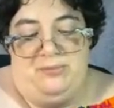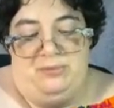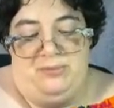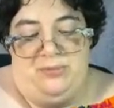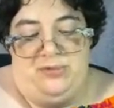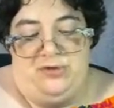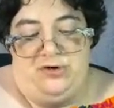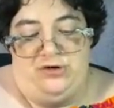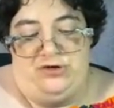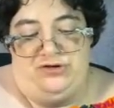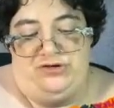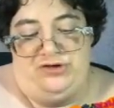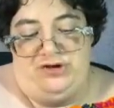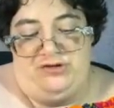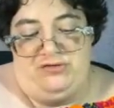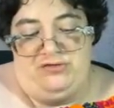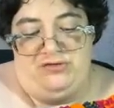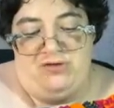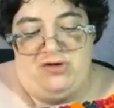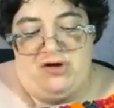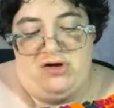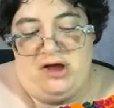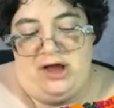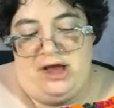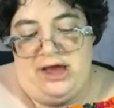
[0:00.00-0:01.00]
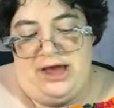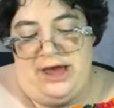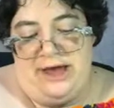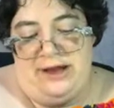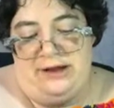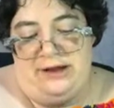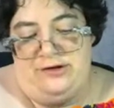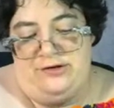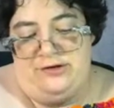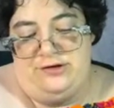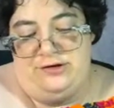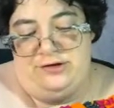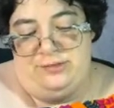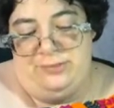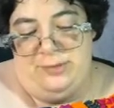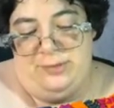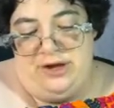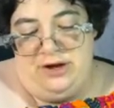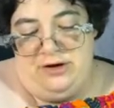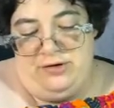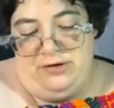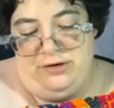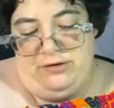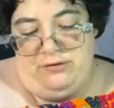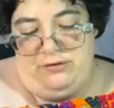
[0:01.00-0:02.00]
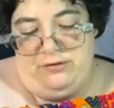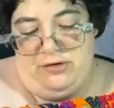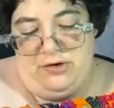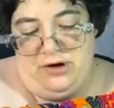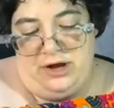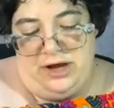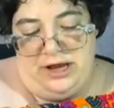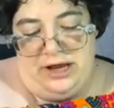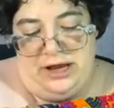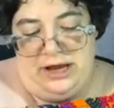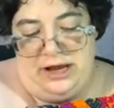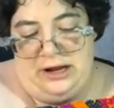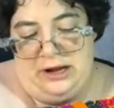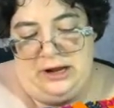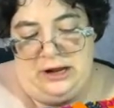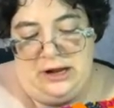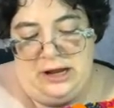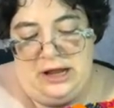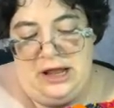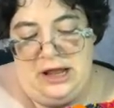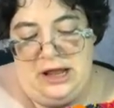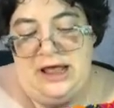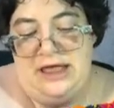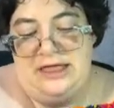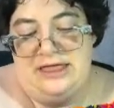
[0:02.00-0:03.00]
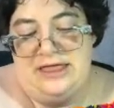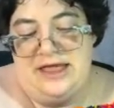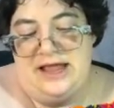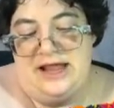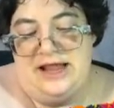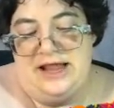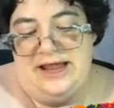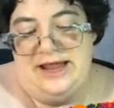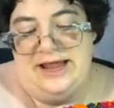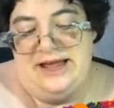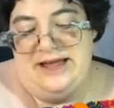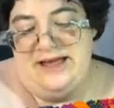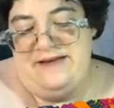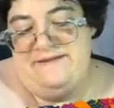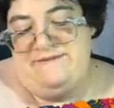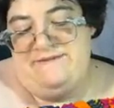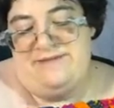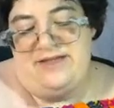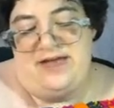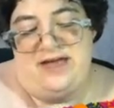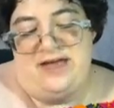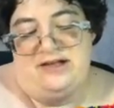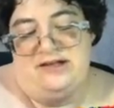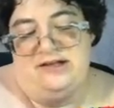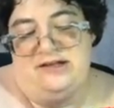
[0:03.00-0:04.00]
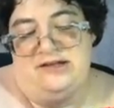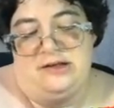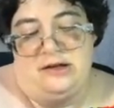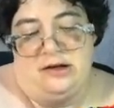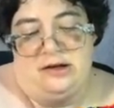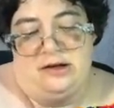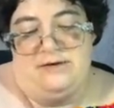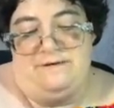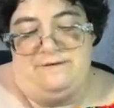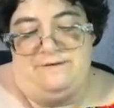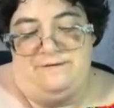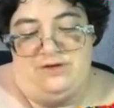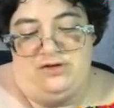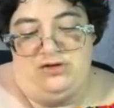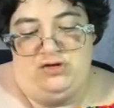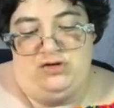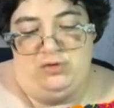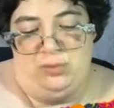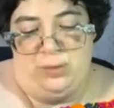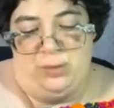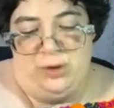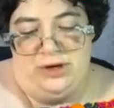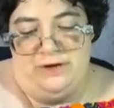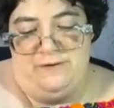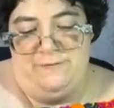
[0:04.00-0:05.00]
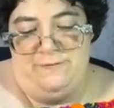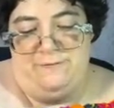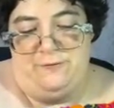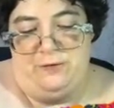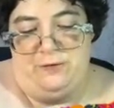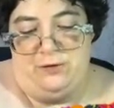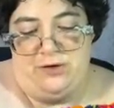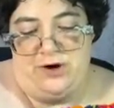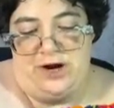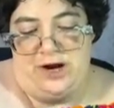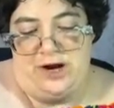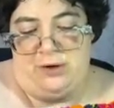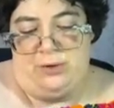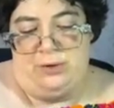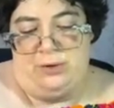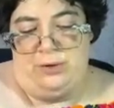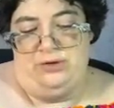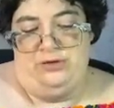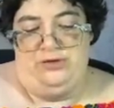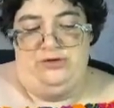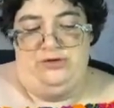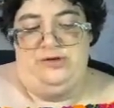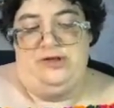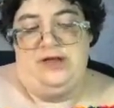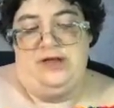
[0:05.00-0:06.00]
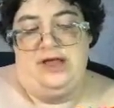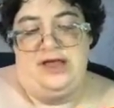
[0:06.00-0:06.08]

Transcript: Push it right in, smear it right in, then leave that sucker for 24 hours.